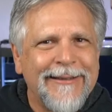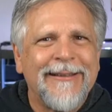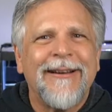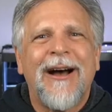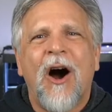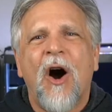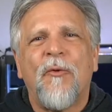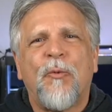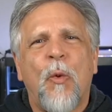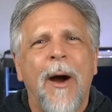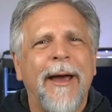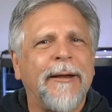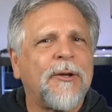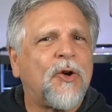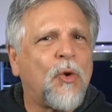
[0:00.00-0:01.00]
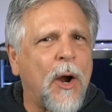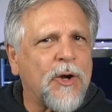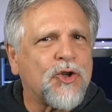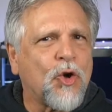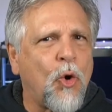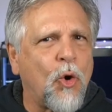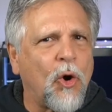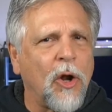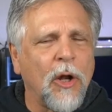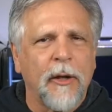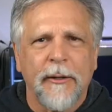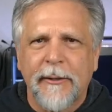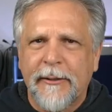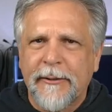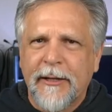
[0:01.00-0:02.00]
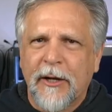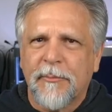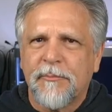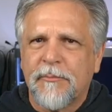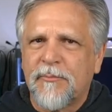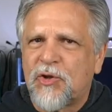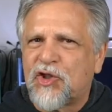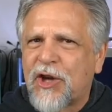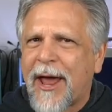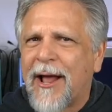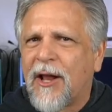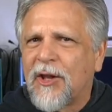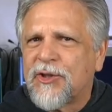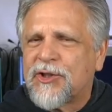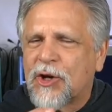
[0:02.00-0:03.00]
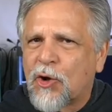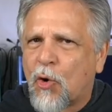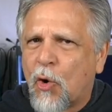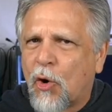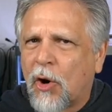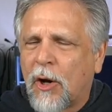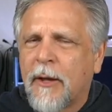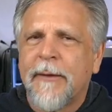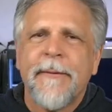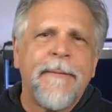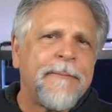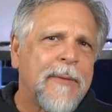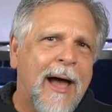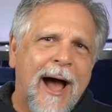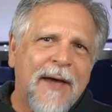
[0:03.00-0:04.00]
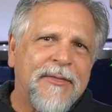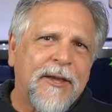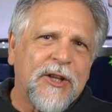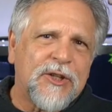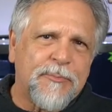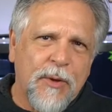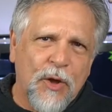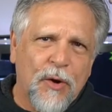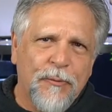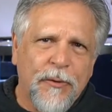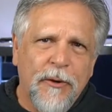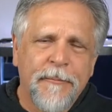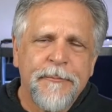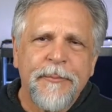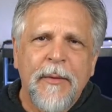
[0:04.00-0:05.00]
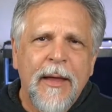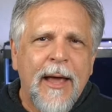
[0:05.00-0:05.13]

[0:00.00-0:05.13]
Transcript: off-white crushed coral, you know, shells and coral. I think it's beautiful.